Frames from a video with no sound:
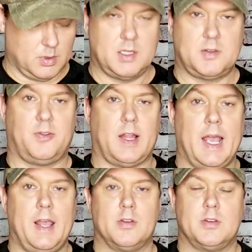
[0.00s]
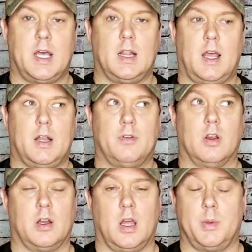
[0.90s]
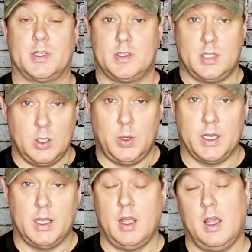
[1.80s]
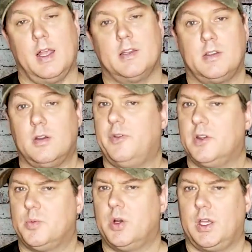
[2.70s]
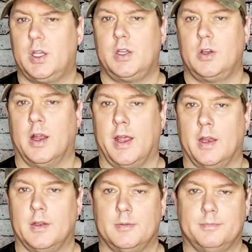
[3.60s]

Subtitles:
flat and there's not a lot of ergonomics to it, it still feels pretty good in your hand.